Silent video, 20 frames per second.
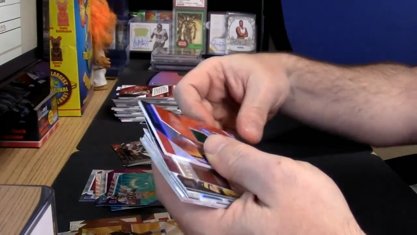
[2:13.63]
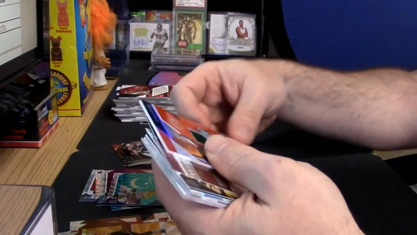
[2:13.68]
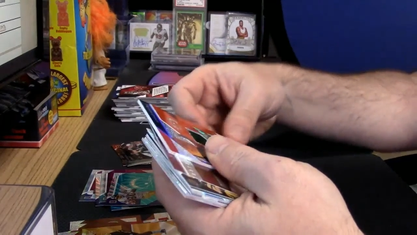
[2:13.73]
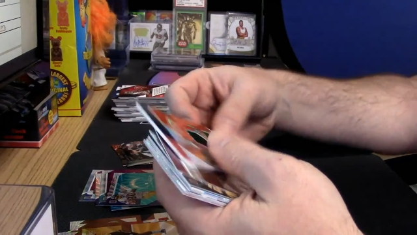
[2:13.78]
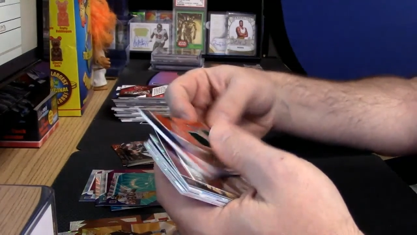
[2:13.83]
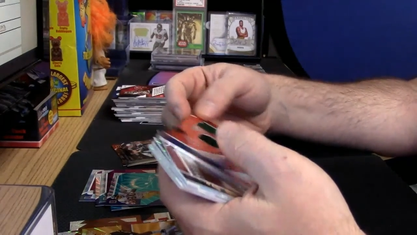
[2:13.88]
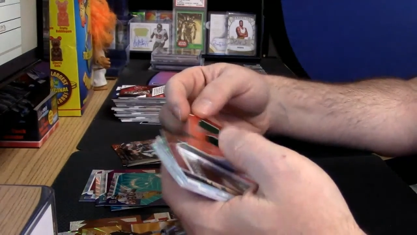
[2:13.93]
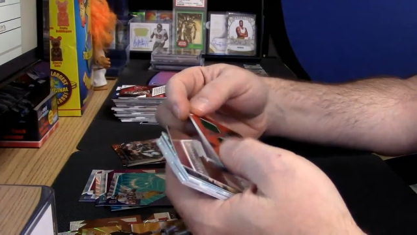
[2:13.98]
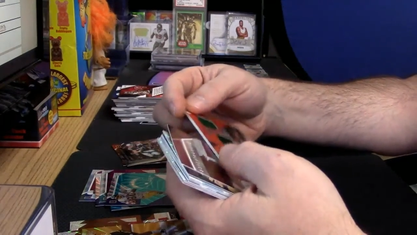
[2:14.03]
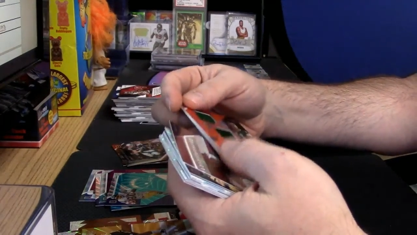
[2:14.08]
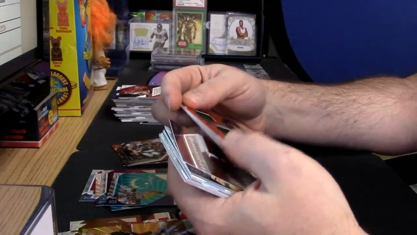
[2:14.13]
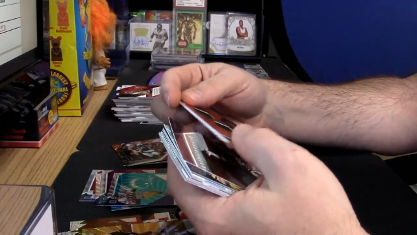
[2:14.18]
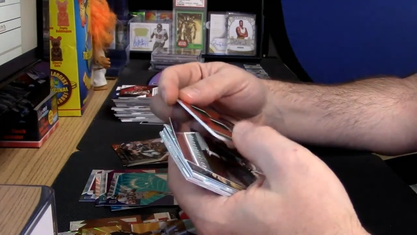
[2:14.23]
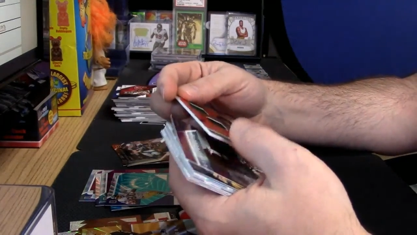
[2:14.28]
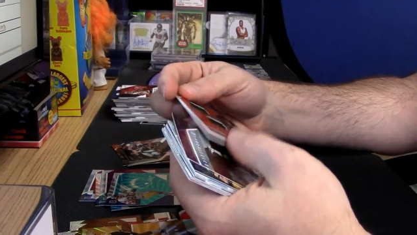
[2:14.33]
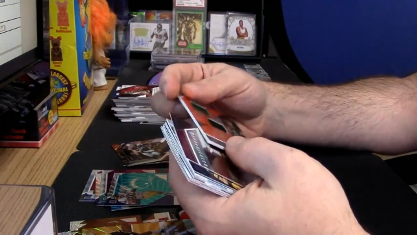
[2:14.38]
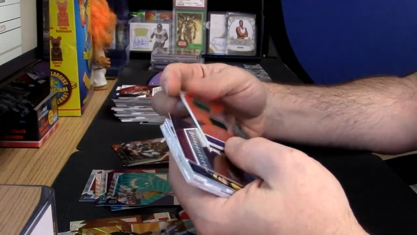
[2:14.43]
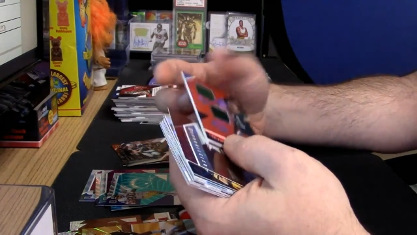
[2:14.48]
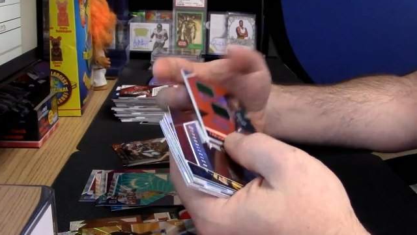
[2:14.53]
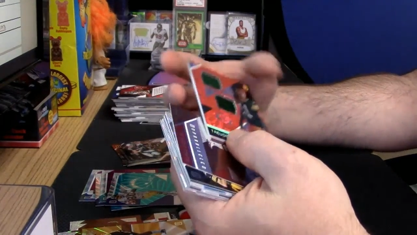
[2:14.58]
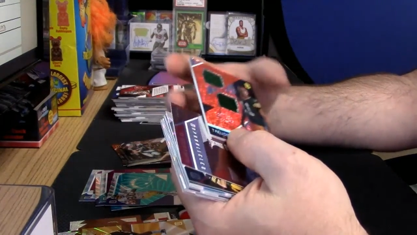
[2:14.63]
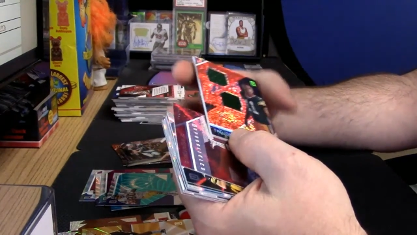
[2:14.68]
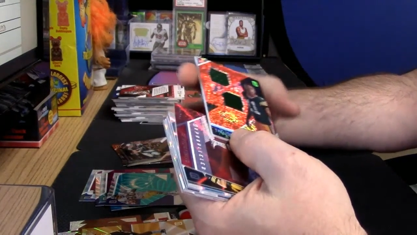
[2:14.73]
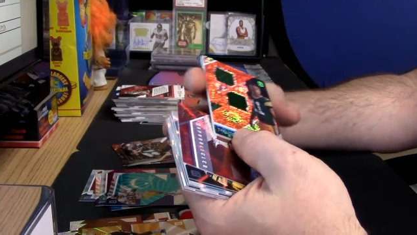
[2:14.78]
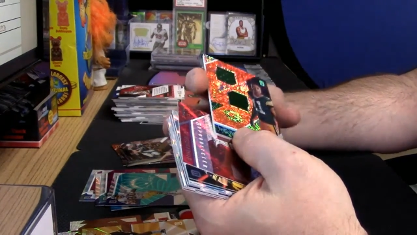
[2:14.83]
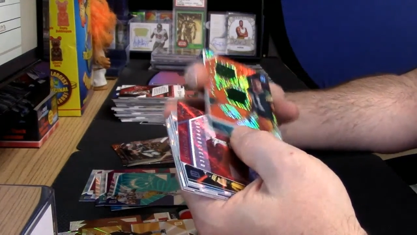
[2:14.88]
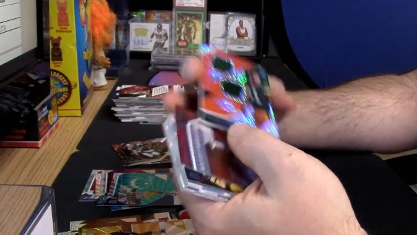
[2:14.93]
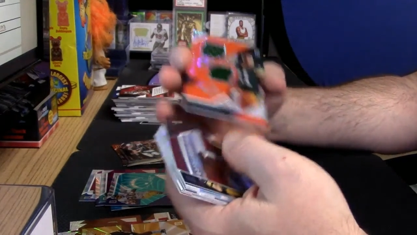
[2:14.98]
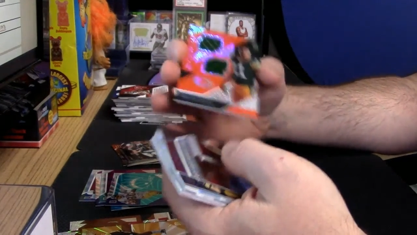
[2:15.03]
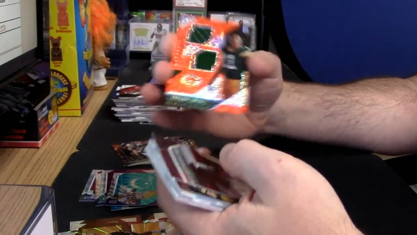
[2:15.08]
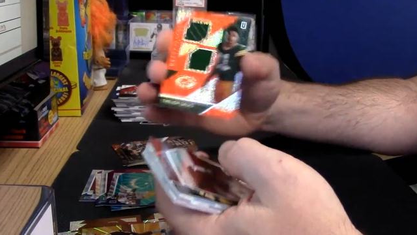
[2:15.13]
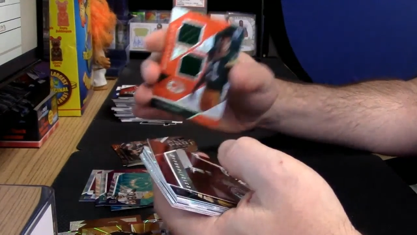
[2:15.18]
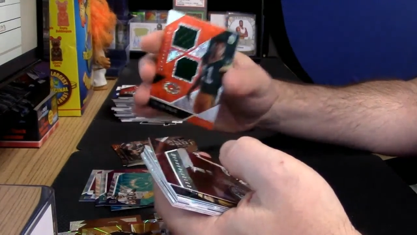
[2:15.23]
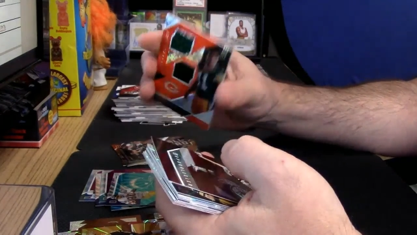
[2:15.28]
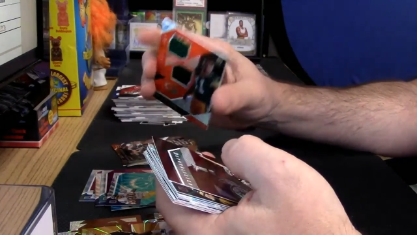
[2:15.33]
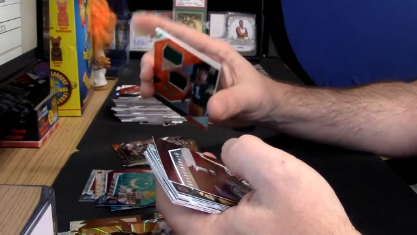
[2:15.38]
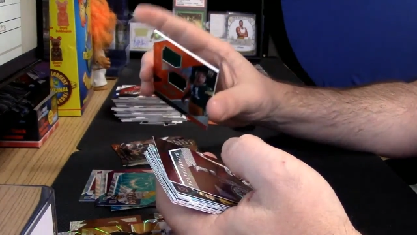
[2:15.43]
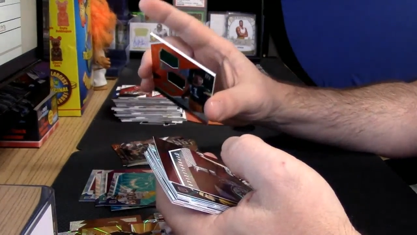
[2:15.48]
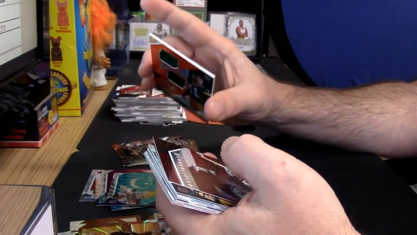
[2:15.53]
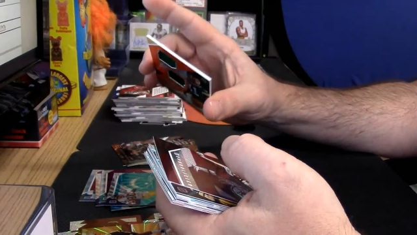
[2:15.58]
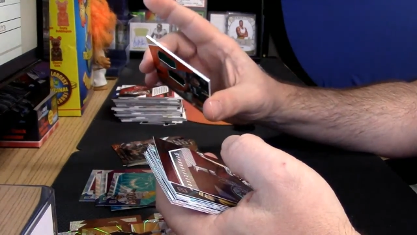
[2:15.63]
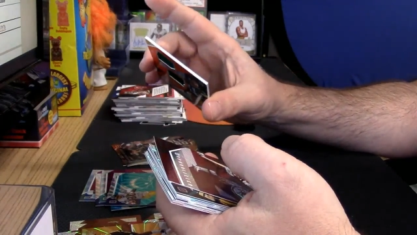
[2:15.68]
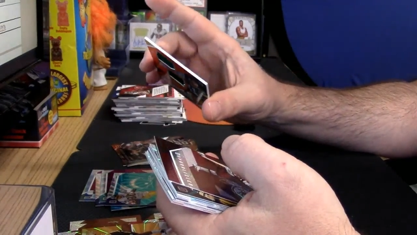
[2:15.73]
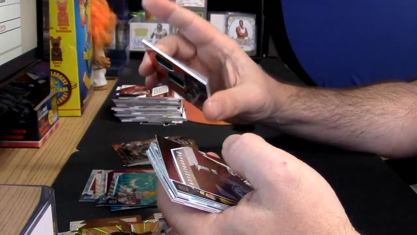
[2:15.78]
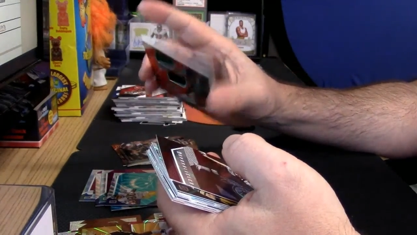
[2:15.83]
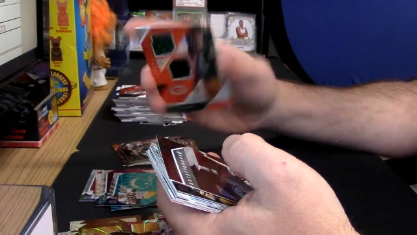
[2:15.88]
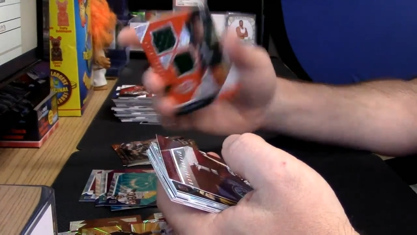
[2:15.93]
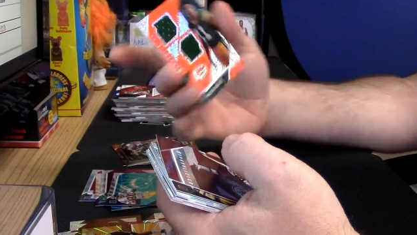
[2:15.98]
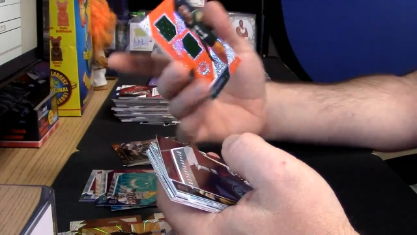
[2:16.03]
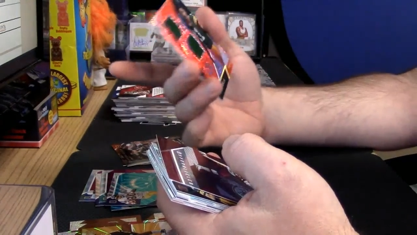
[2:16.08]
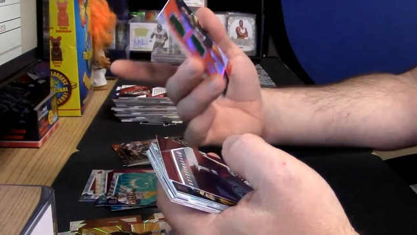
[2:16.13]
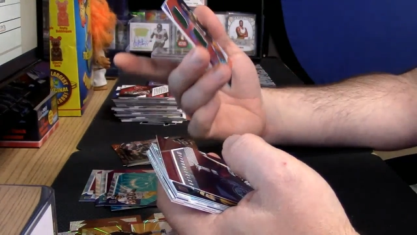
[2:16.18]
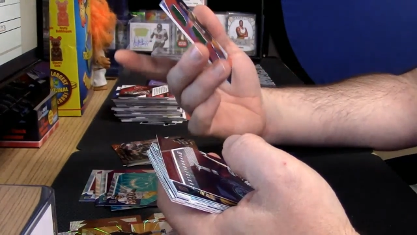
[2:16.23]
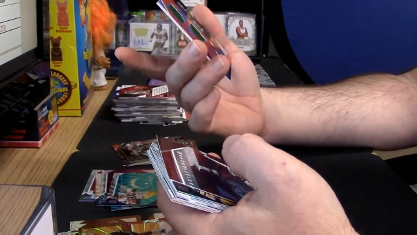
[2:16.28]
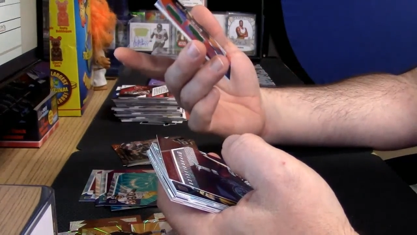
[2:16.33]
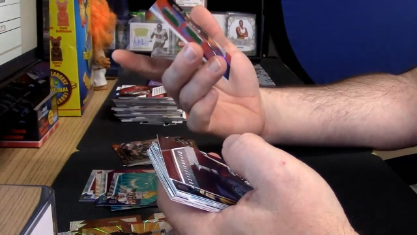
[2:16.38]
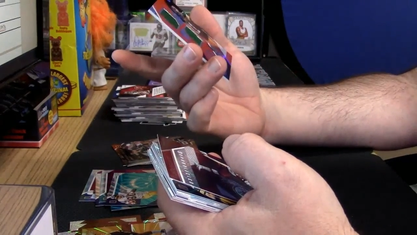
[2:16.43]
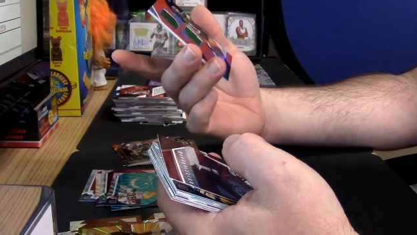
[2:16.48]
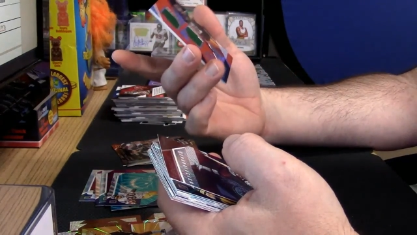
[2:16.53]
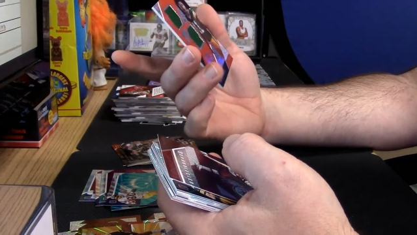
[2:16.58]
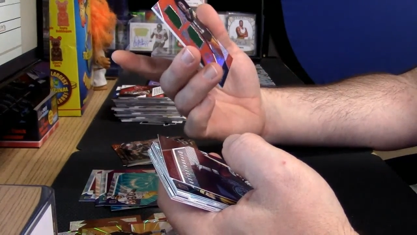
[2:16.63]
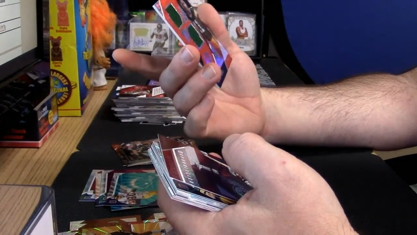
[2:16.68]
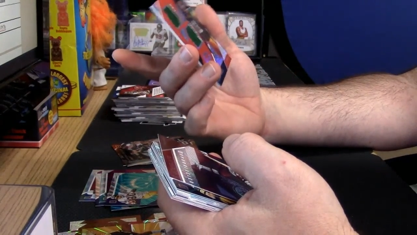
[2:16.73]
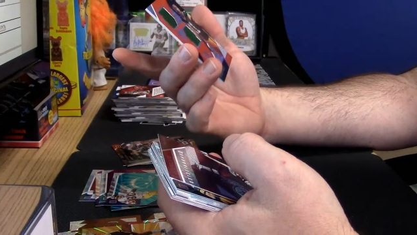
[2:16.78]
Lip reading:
No face is visible, so there are no lips to read.